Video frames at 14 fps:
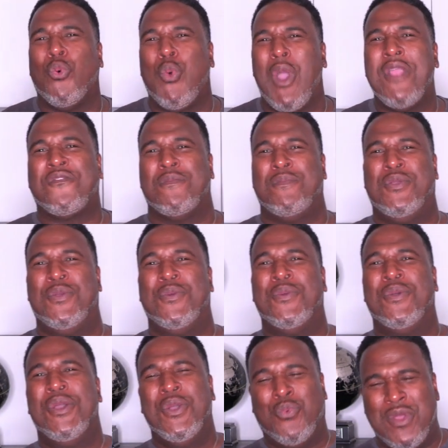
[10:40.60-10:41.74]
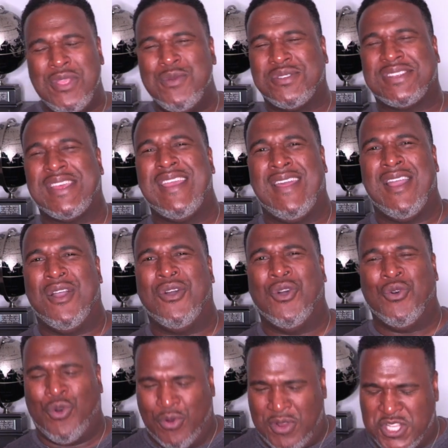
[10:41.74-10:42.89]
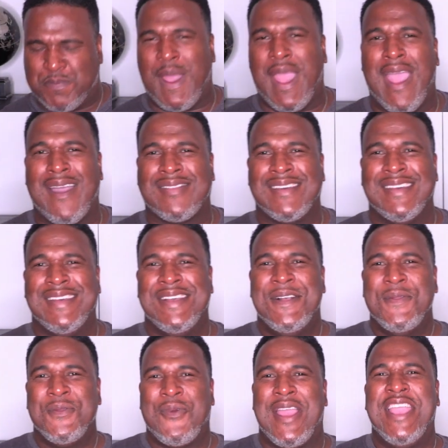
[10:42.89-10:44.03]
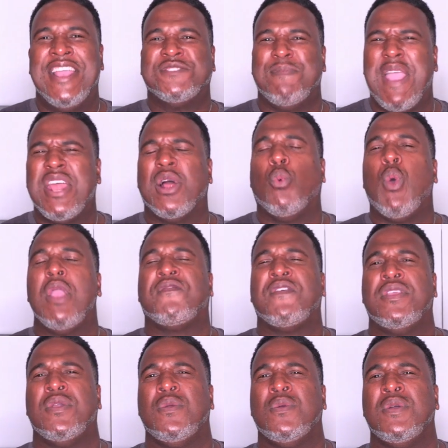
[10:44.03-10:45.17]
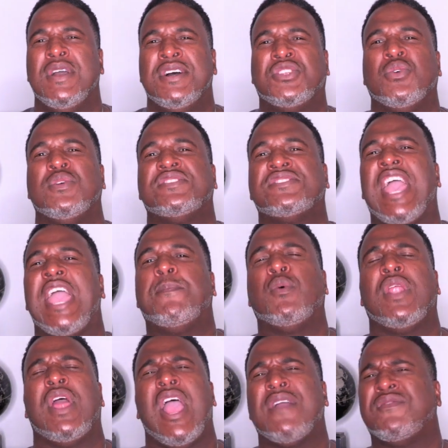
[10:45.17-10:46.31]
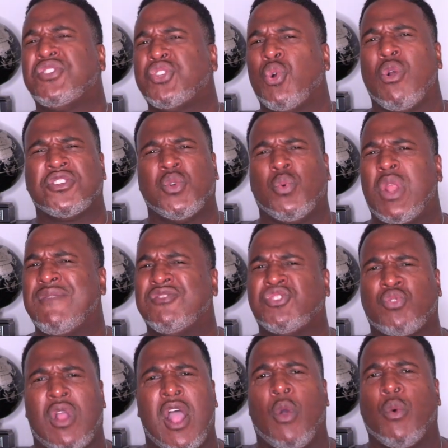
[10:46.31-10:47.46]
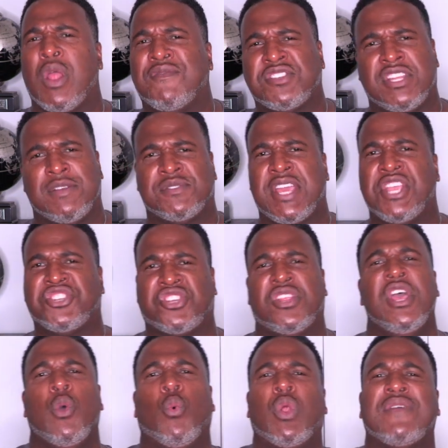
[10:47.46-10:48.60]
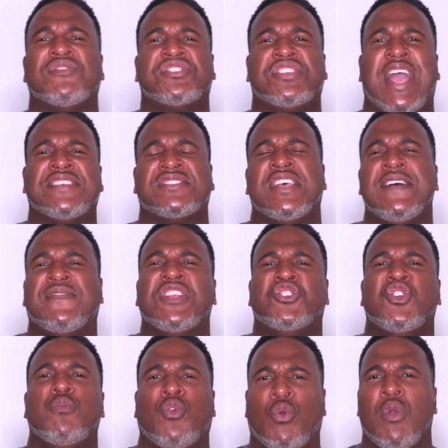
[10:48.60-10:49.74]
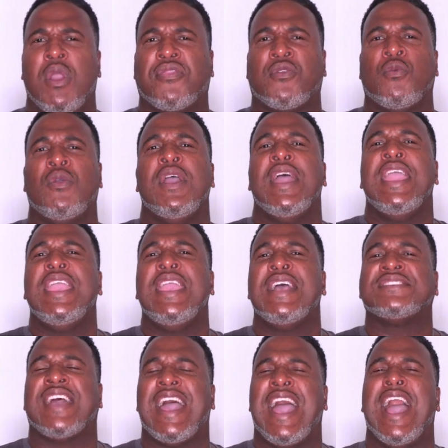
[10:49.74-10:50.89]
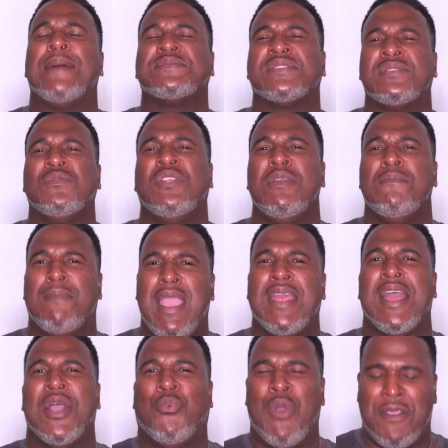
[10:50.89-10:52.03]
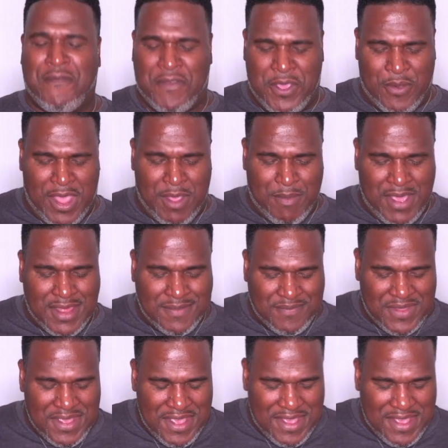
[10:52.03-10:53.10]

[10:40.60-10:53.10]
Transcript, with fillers: a way for you when you stay there on, on his path. Right, he has made a way for you to escape whatever torture, whatever trial, whatever temptation, whatever test that you're going through, he has absolutely made a way for you. Amen?